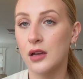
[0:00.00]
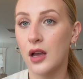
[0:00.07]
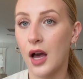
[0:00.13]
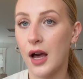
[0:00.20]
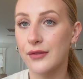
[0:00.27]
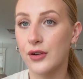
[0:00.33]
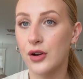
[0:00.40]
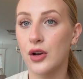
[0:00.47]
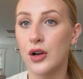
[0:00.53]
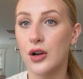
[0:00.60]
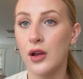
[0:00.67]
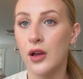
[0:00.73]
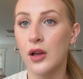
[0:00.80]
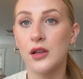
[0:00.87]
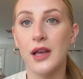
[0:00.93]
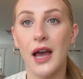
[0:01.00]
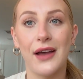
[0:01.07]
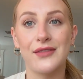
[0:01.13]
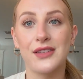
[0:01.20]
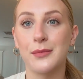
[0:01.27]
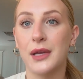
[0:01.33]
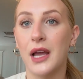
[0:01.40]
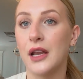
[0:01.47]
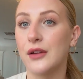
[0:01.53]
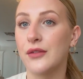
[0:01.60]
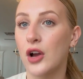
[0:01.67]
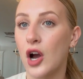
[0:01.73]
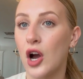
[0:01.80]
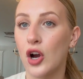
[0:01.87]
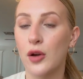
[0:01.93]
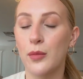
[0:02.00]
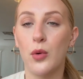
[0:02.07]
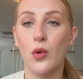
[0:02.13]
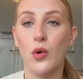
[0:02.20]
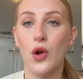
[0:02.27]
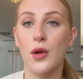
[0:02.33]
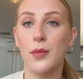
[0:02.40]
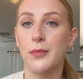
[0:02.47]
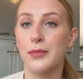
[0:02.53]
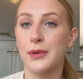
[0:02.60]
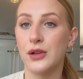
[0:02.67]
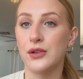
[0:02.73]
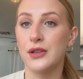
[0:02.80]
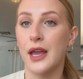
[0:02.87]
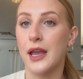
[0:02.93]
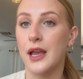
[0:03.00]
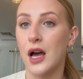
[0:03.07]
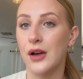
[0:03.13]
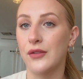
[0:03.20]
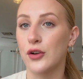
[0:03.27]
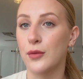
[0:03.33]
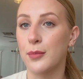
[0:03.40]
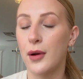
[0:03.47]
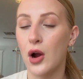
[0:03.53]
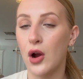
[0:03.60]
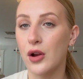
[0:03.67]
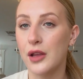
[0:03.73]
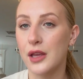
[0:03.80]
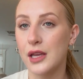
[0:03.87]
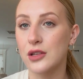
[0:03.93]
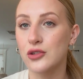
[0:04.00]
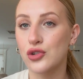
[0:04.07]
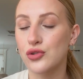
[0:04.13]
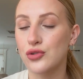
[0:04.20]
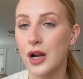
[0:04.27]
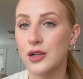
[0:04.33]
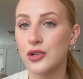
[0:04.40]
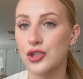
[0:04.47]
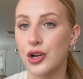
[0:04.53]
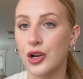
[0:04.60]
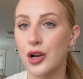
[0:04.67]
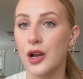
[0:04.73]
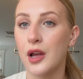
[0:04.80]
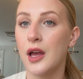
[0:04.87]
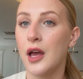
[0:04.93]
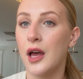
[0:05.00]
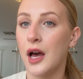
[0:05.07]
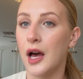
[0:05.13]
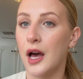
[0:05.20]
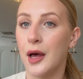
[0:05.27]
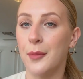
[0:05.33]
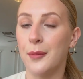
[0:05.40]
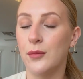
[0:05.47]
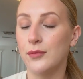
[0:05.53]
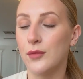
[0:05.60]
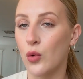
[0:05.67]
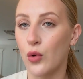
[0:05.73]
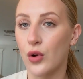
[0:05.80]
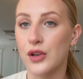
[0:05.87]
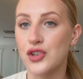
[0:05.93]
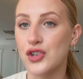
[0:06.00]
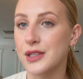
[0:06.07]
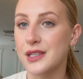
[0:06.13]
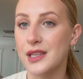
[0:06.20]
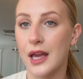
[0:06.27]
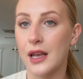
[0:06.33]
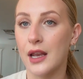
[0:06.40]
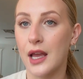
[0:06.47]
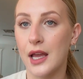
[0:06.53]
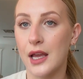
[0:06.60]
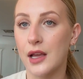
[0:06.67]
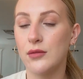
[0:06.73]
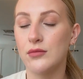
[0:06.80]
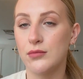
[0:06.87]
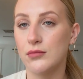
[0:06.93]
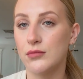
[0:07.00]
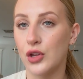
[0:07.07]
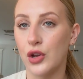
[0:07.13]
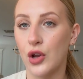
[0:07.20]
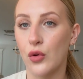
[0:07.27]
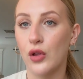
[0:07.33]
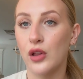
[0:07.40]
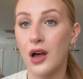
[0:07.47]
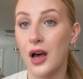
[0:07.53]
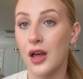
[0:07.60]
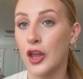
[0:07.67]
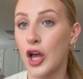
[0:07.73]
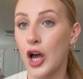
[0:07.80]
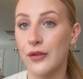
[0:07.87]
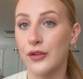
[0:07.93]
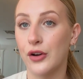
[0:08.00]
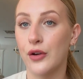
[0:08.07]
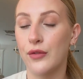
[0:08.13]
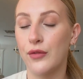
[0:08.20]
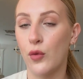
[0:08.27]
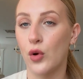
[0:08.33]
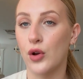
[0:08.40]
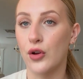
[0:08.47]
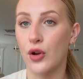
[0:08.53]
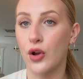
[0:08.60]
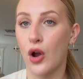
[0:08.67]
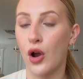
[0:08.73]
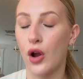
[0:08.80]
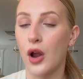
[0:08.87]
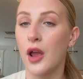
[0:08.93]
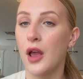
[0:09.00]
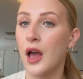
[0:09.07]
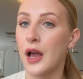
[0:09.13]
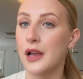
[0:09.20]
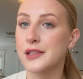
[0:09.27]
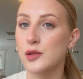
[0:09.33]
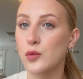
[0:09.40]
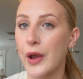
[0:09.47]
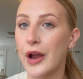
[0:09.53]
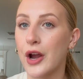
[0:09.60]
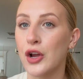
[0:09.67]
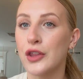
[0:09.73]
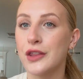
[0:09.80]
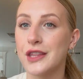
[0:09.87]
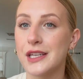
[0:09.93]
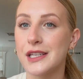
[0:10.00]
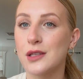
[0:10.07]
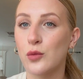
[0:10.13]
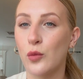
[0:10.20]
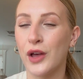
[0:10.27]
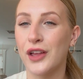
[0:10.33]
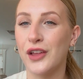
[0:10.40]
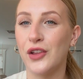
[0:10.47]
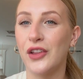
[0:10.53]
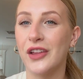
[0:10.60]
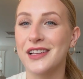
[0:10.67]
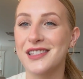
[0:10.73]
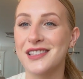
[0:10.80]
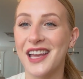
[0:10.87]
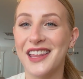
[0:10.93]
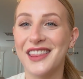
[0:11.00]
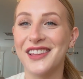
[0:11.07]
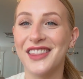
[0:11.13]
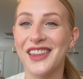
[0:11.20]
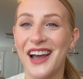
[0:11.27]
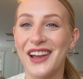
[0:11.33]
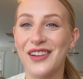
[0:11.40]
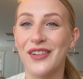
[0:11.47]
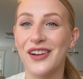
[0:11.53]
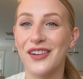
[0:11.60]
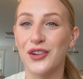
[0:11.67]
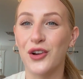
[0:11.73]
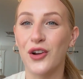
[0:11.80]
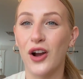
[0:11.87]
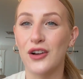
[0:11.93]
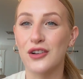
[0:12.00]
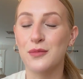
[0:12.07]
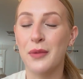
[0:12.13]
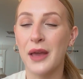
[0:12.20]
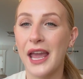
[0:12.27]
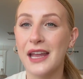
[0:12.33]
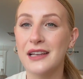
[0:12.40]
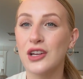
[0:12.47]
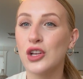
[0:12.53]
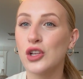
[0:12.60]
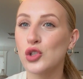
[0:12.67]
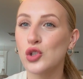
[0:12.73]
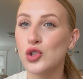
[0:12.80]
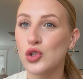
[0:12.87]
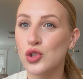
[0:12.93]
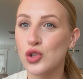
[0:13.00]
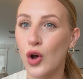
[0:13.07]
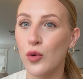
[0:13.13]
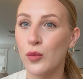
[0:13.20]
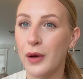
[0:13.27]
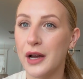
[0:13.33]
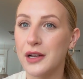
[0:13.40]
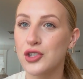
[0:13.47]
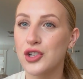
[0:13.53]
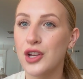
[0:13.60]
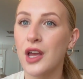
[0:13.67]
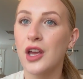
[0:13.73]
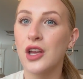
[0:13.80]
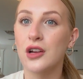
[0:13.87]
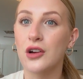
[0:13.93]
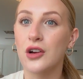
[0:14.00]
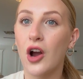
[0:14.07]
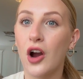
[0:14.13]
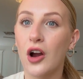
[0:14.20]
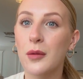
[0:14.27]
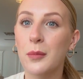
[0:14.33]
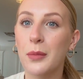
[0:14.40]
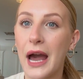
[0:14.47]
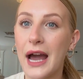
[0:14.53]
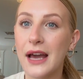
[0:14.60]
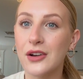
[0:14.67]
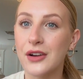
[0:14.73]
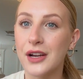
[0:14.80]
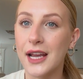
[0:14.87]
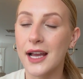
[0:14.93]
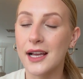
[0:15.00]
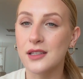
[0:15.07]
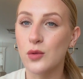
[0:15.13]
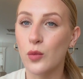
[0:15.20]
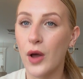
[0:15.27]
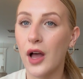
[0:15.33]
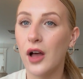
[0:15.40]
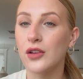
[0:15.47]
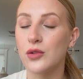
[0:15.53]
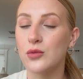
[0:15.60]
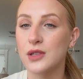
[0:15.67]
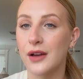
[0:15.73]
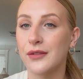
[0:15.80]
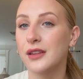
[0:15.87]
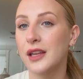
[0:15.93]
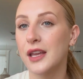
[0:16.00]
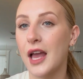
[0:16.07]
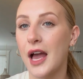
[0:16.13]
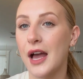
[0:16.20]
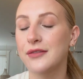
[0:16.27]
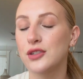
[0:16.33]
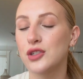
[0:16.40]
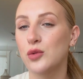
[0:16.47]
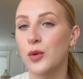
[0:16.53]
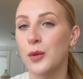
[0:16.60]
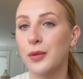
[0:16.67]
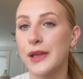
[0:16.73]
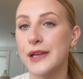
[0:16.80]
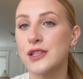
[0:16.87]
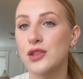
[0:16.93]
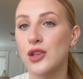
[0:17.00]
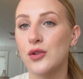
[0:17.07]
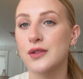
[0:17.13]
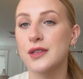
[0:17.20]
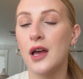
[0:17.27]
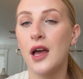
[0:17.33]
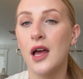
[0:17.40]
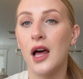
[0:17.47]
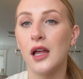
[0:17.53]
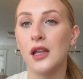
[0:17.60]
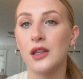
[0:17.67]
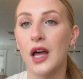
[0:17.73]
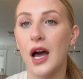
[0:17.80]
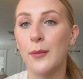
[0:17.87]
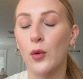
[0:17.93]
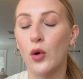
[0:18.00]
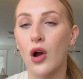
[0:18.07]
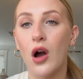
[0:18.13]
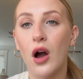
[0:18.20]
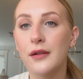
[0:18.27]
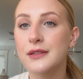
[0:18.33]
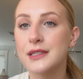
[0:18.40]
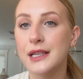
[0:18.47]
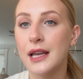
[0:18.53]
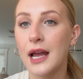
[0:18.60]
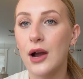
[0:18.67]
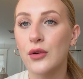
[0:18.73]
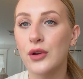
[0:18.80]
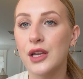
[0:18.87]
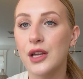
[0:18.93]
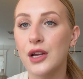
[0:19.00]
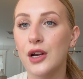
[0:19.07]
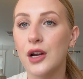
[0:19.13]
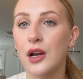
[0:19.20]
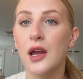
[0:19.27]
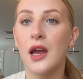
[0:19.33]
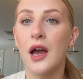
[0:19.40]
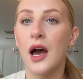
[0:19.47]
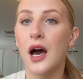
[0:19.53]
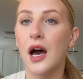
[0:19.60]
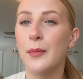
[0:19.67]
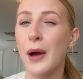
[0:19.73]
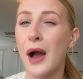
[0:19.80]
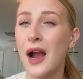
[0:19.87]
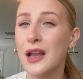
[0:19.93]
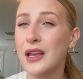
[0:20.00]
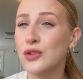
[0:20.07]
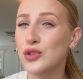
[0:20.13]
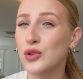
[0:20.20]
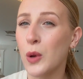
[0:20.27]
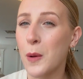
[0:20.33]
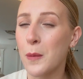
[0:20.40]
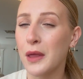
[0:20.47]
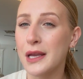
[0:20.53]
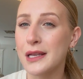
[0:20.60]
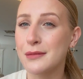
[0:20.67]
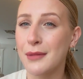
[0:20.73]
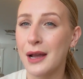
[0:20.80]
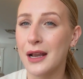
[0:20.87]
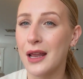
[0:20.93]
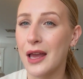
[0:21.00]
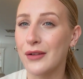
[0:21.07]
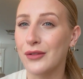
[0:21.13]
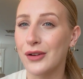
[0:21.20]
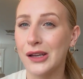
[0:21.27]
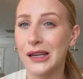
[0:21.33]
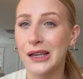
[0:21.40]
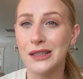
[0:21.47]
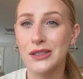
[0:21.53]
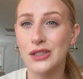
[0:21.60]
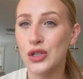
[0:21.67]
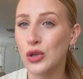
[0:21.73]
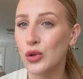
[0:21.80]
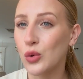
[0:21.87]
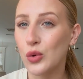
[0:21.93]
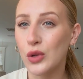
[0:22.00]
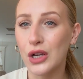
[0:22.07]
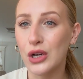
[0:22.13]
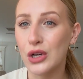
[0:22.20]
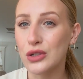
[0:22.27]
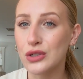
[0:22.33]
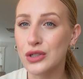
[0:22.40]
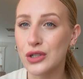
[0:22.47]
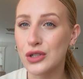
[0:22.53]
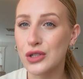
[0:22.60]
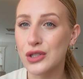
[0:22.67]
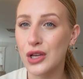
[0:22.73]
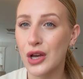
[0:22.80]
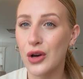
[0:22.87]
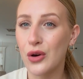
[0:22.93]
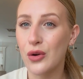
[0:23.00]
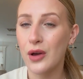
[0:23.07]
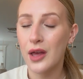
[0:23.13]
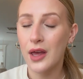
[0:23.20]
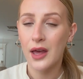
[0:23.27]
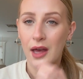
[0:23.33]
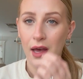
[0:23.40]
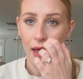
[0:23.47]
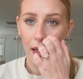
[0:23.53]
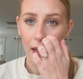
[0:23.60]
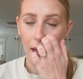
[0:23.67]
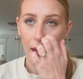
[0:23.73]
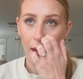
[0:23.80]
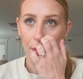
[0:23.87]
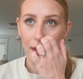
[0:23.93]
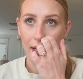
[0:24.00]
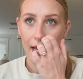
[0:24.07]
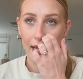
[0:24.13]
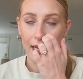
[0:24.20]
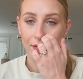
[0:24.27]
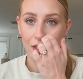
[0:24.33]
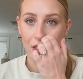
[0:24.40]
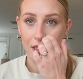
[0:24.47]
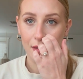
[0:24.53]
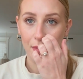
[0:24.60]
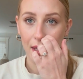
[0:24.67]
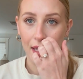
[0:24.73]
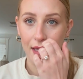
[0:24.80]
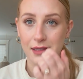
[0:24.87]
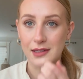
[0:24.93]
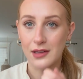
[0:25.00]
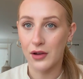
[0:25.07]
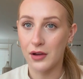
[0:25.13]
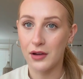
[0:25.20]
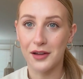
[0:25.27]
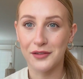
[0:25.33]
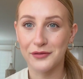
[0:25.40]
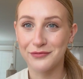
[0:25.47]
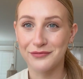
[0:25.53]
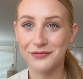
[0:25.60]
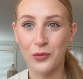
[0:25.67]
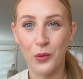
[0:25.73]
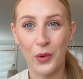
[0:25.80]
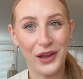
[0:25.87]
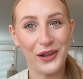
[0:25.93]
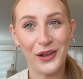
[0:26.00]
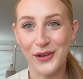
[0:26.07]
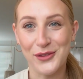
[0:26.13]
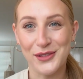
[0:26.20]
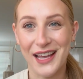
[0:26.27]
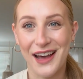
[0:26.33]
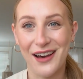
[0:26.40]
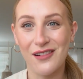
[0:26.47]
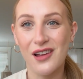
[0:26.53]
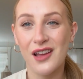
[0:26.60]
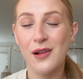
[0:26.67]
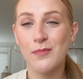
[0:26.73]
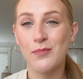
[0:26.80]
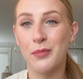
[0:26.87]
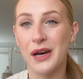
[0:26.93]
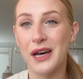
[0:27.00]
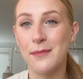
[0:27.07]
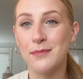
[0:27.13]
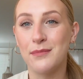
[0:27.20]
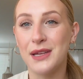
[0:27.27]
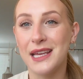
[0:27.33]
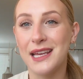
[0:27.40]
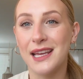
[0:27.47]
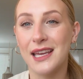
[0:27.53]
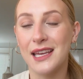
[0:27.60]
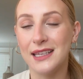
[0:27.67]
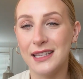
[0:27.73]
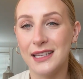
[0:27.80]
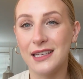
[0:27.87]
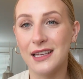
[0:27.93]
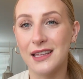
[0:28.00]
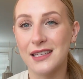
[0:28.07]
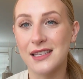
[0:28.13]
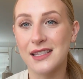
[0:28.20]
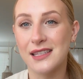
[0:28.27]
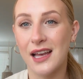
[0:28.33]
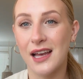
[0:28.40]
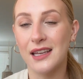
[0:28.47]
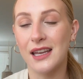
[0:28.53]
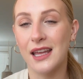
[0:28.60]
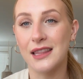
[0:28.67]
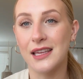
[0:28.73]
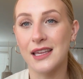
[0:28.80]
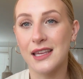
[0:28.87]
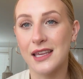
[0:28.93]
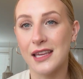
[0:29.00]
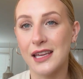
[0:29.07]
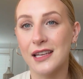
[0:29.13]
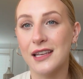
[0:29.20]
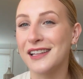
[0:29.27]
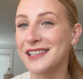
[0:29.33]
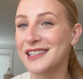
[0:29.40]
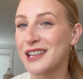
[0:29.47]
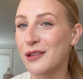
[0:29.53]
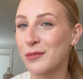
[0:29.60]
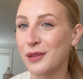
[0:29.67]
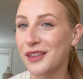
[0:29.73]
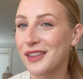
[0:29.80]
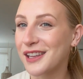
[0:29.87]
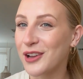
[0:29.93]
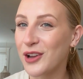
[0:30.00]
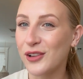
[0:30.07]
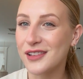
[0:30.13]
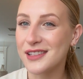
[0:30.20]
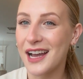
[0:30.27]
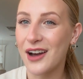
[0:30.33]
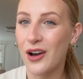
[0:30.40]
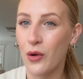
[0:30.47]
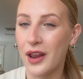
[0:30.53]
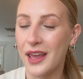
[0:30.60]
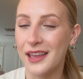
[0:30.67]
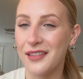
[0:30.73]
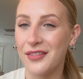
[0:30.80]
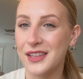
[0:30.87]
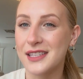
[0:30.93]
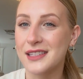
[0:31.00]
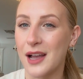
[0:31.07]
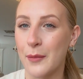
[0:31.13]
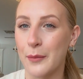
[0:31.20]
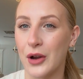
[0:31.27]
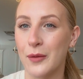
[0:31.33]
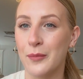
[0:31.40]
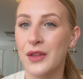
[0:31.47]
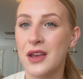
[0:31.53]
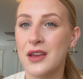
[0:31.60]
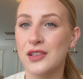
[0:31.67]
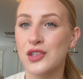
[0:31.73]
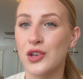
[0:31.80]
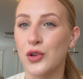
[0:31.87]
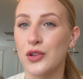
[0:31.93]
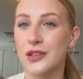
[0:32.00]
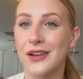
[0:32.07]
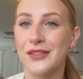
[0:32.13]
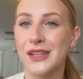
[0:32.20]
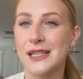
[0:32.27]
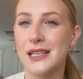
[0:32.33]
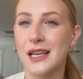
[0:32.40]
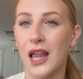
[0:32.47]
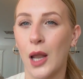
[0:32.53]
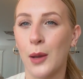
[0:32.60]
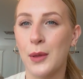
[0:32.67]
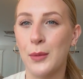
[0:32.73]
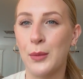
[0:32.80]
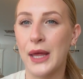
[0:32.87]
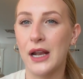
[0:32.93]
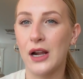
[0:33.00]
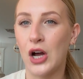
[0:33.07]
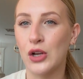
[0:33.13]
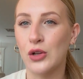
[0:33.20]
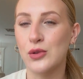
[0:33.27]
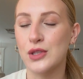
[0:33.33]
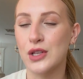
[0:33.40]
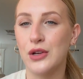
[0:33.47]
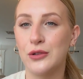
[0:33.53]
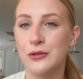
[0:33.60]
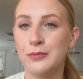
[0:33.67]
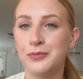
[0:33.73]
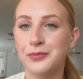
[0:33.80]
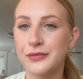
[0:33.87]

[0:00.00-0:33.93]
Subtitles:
cover, have some kind of carport, build a covered parking structure, or just get a cloth cover for your car. I swear this will extend the life of your car's paint so much. Your car battery as well, you definitely have to replace those a lot more often out here. I usually replace mine every 2 years or so. It kind of just depends on when it goes out, but being in the sun and the heat, it typically goes out in the summer. So you'll definitely see a lot of people at AutoZone